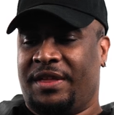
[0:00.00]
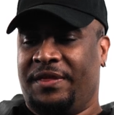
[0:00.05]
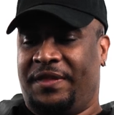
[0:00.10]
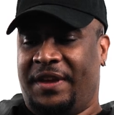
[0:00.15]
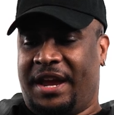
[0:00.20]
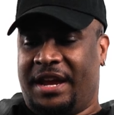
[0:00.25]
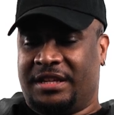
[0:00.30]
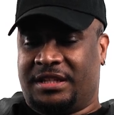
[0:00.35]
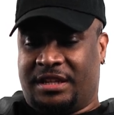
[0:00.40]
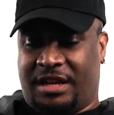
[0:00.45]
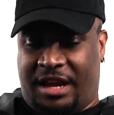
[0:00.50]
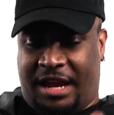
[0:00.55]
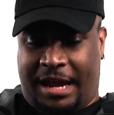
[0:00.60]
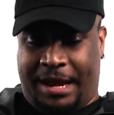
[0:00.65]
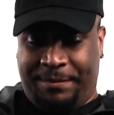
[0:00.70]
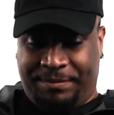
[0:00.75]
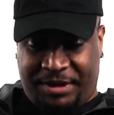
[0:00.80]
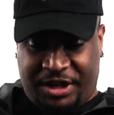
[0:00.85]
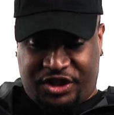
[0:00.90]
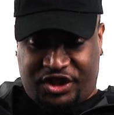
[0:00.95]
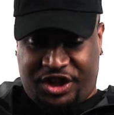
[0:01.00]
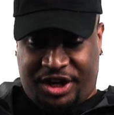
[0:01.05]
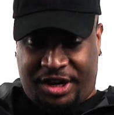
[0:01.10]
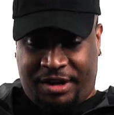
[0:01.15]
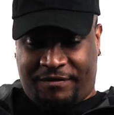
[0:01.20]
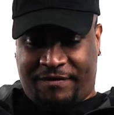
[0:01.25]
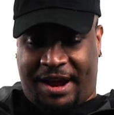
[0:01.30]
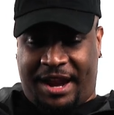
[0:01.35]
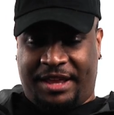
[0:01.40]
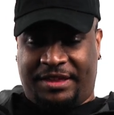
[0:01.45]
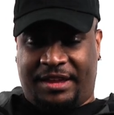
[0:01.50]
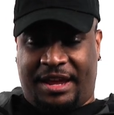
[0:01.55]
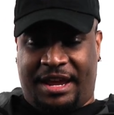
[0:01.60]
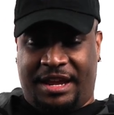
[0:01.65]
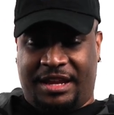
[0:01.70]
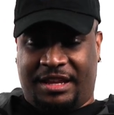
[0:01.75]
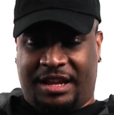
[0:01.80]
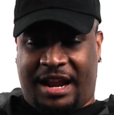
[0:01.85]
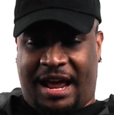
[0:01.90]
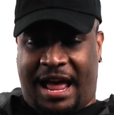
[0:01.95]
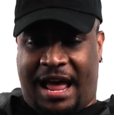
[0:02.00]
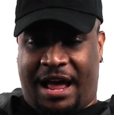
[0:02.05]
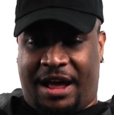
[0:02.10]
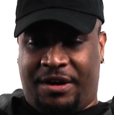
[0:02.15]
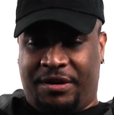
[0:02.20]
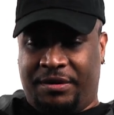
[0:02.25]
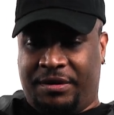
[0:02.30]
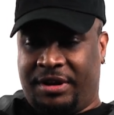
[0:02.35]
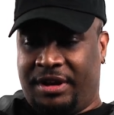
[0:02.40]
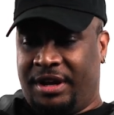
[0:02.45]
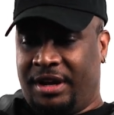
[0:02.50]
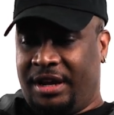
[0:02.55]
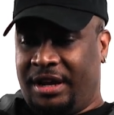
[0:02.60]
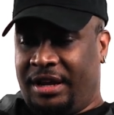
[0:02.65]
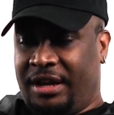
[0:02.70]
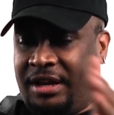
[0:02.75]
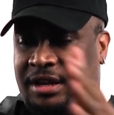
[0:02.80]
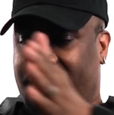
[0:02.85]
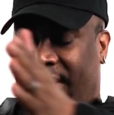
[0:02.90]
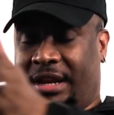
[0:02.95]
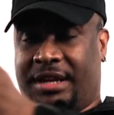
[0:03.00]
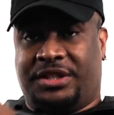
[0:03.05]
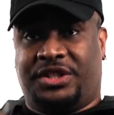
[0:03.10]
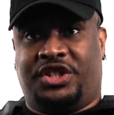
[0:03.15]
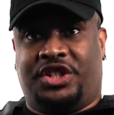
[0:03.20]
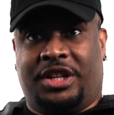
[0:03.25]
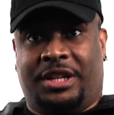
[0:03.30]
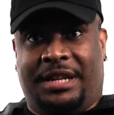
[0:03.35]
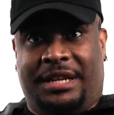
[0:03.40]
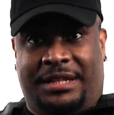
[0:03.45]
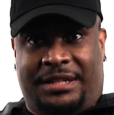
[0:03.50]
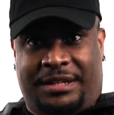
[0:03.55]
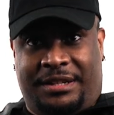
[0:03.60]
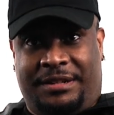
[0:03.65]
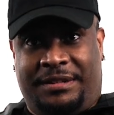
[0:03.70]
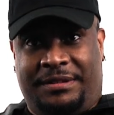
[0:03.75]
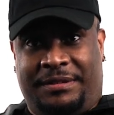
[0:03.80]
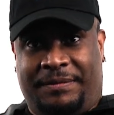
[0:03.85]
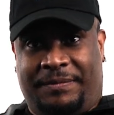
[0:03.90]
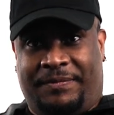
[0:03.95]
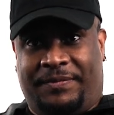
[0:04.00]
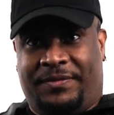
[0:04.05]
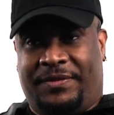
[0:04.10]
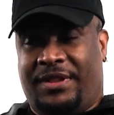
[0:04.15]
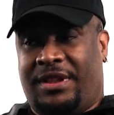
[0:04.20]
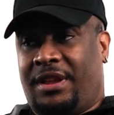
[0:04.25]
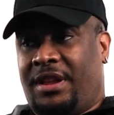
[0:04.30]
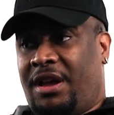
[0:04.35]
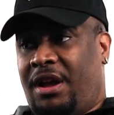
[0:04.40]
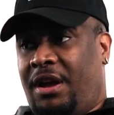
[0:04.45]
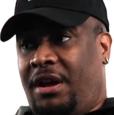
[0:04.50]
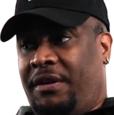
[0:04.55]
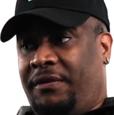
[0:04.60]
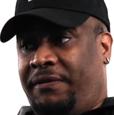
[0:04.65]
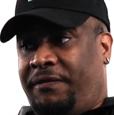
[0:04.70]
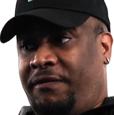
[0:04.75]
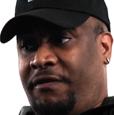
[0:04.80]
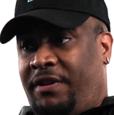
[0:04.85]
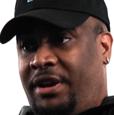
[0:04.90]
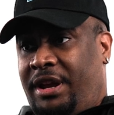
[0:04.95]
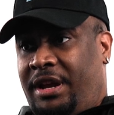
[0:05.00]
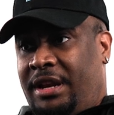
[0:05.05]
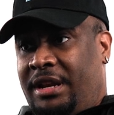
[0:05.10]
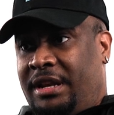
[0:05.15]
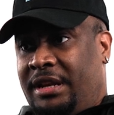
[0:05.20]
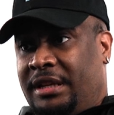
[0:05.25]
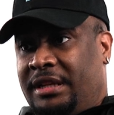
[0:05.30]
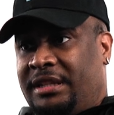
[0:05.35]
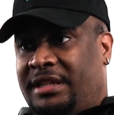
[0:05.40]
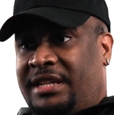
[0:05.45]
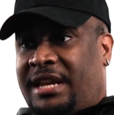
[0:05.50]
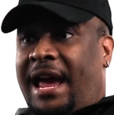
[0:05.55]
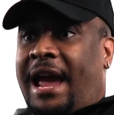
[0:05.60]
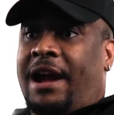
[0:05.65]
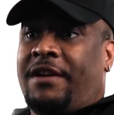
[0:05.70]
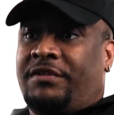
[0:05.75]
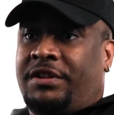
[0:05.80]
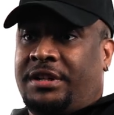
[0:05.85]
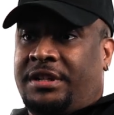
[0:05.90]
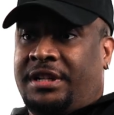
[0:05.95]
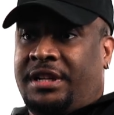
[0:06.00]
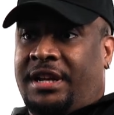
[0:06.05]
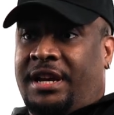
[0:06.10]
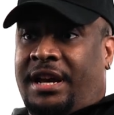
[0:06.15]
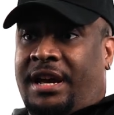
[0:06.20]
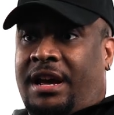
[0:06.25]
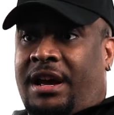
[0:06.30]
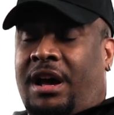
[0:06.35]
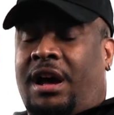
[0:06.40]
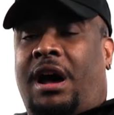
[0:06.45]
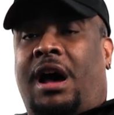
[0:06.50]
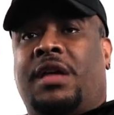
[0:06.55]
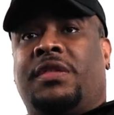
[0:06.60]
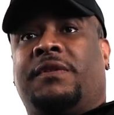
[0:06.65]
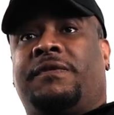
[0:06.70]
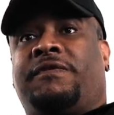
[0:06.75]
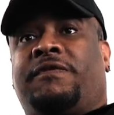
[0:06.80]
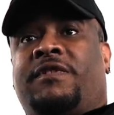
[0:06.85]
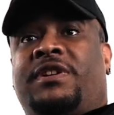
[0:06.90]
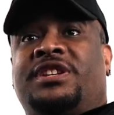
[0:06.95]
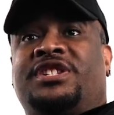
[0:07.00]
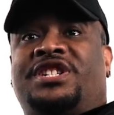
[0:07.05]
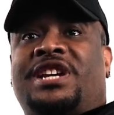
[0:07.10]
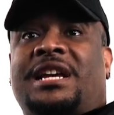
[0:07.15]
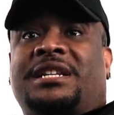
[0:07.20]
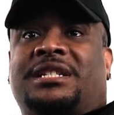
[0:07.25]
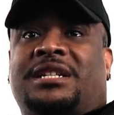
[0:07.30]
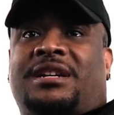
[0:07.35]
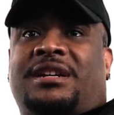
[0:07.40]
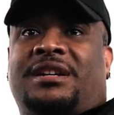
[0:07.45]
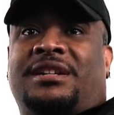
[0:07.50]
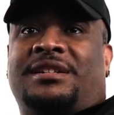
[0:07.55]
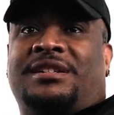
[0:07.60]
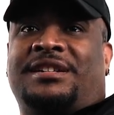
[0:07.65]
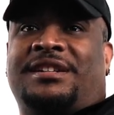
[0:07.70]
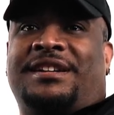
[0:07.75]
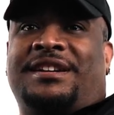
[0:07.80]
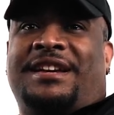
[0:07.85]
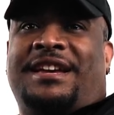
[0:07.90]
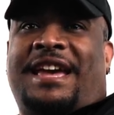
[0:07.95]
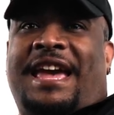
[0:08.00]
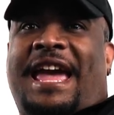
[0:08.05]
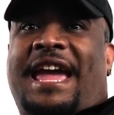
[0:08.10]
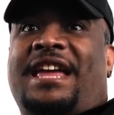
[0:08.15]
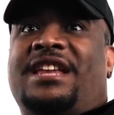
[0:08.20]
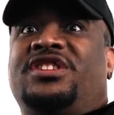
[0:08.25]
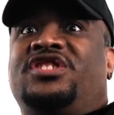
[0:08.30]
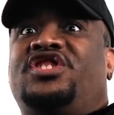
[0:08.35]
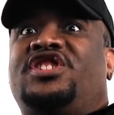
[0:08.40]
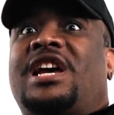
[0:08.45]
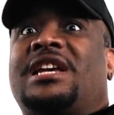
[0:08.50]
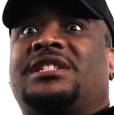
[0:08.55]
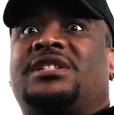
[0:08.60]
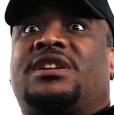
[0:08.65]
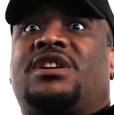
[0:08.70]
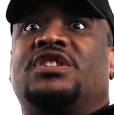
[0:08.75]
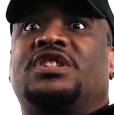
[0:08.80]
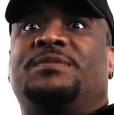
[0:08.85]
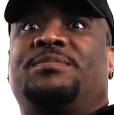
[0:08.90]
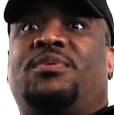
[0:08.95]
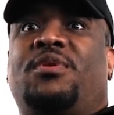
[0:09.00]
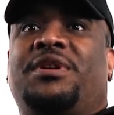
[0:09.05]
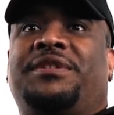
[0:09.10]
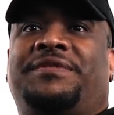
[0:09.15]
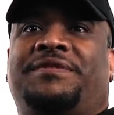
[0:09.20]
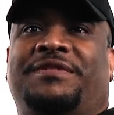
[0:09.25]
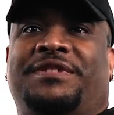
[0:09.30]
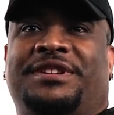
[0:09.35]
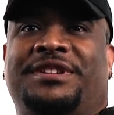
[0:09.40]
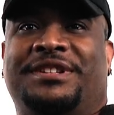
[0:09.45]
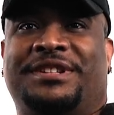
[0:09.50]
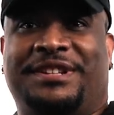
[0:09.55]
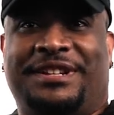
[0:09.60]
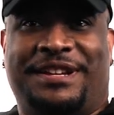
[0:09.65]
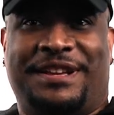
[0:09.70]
There's an empty chair right at the end of the aisle. There's Jalisa, her friend Tara, her other friend Jessica, and Jessica's boyfriend.